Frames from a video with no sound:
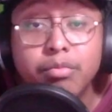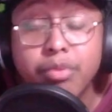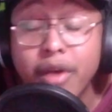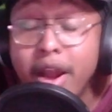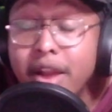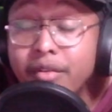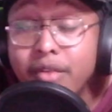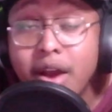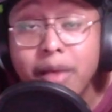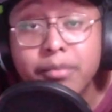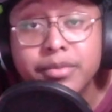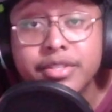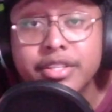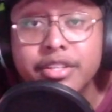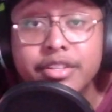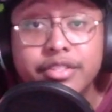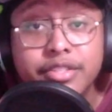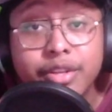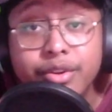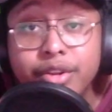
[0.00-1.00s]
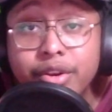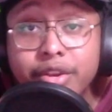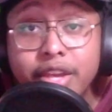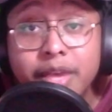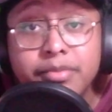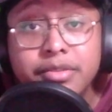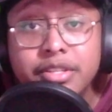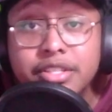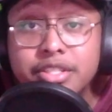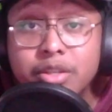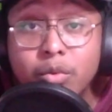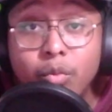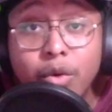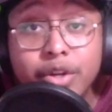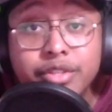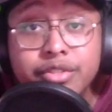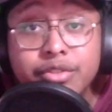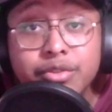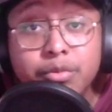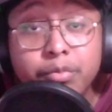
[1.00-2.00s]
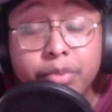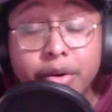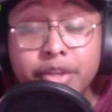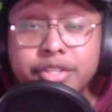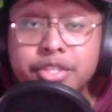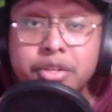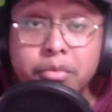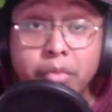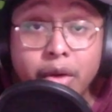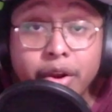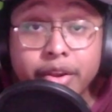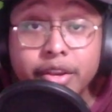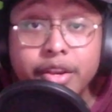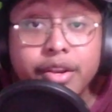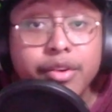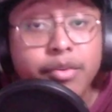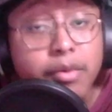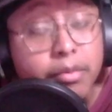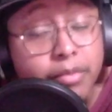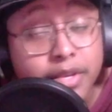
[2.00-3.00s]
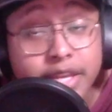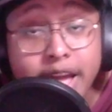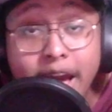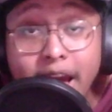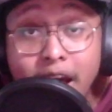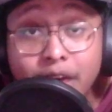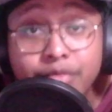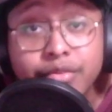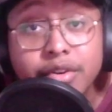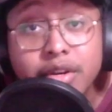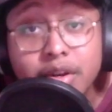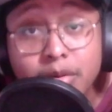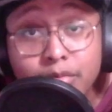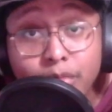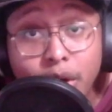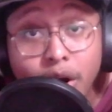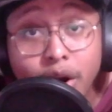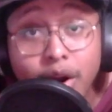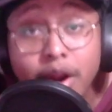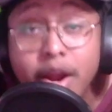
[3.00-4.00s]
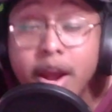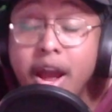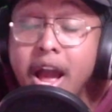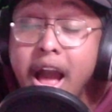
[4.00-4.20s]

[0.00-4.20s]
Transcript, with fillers: Brian Robinson, Antonio Gibson is your one-two punch, your Mark Ingram and your Alvin Kamara.